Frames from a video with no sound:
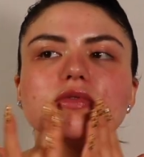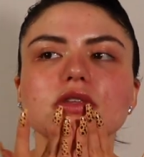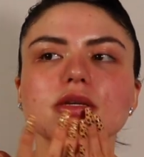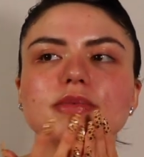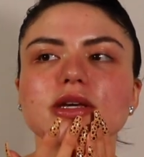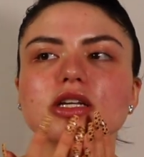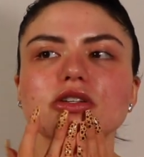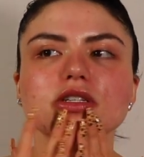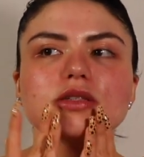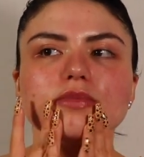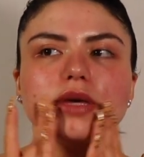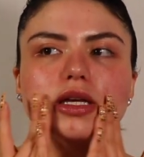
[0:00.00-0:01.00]
to me it
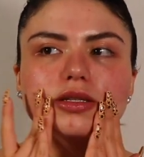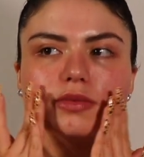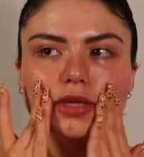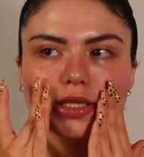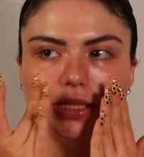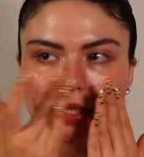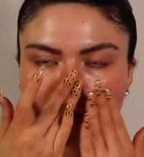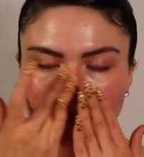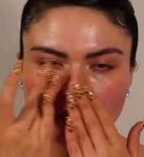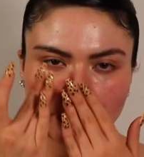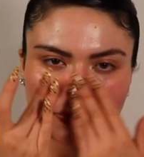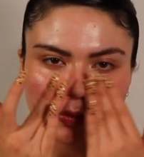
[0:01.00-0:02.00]
just makes my skin
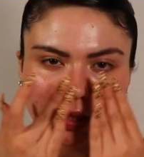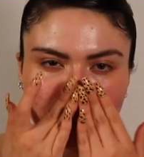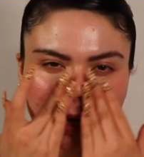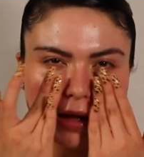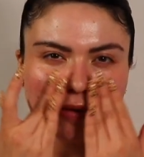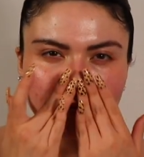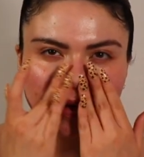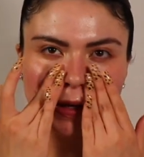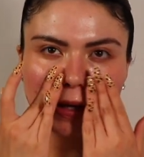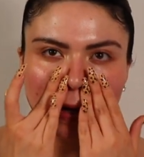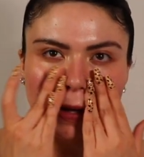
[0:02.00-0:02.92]
feel really heavy,